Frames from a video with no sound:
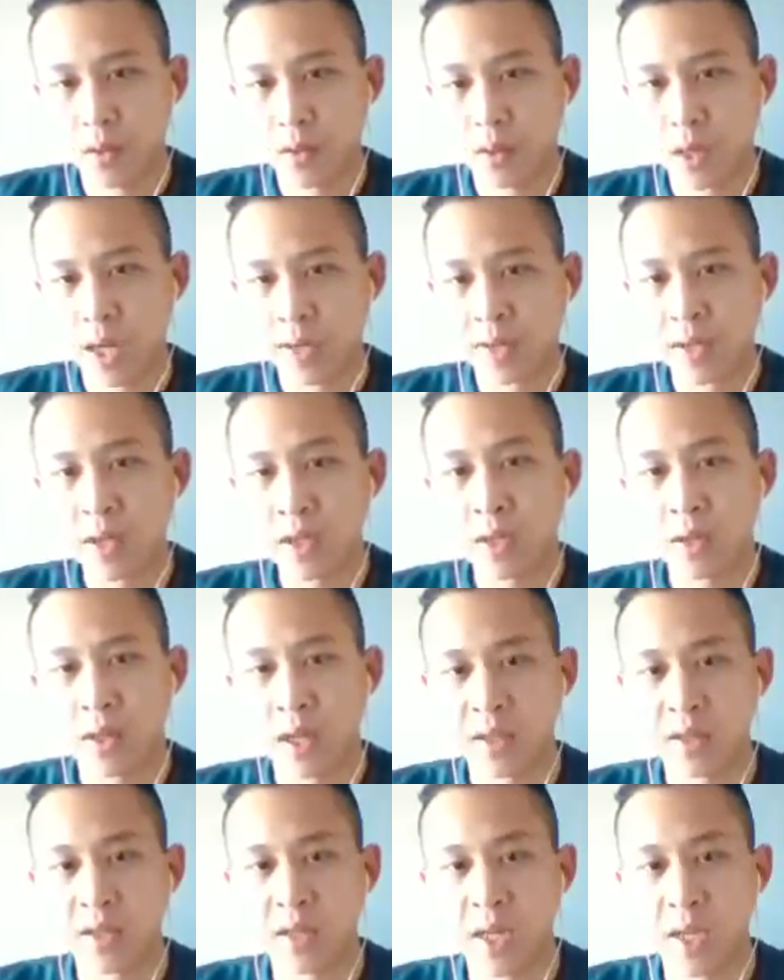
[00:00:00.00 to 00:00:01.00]
I think
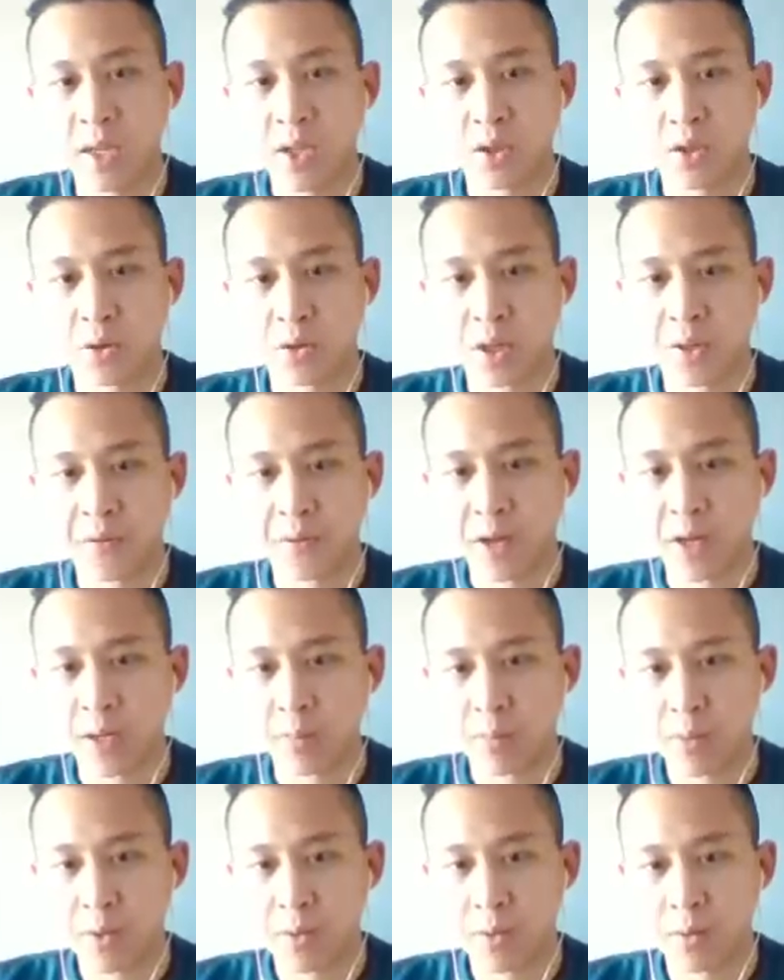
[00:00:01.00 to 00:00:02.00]
that takes 30
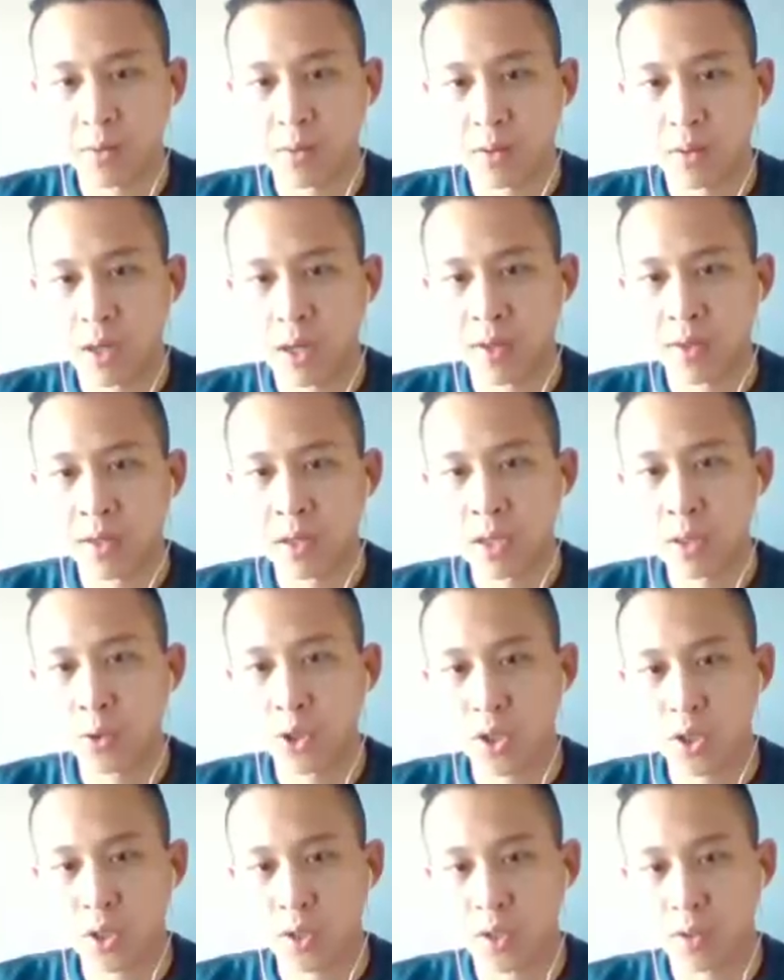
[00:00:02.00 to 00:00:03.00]
frames. I think you
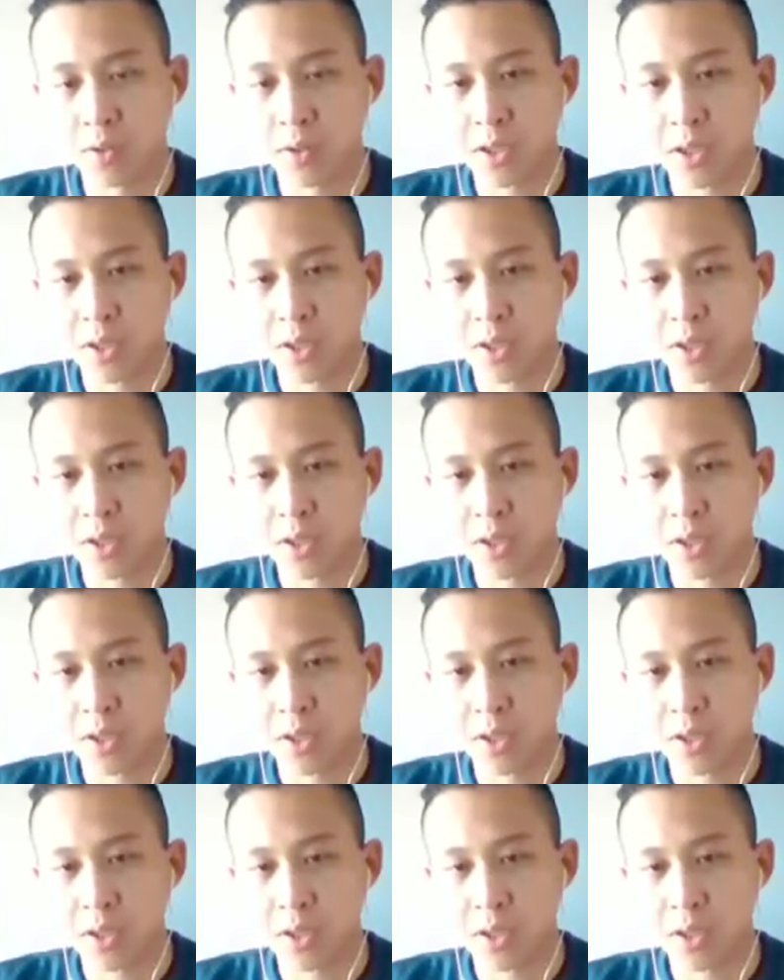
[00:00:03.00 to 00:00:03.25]
just literally